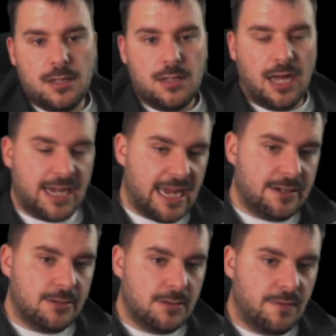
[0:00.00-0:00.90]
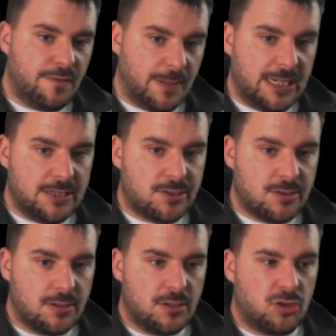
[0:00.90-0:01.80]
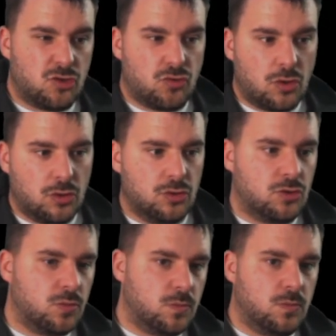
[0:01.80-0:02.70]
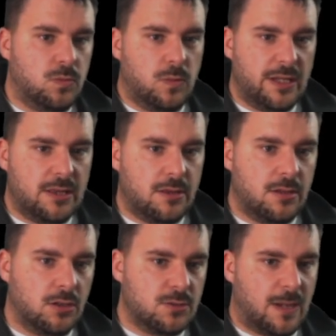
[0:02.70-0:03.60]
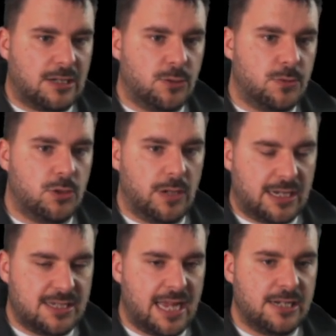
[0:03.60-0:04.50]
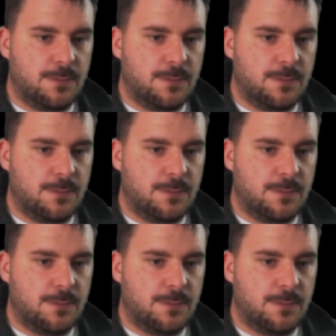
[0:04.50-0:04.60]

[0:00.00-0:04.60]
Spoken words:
Again, Familiars struggles with those matchups to an extent,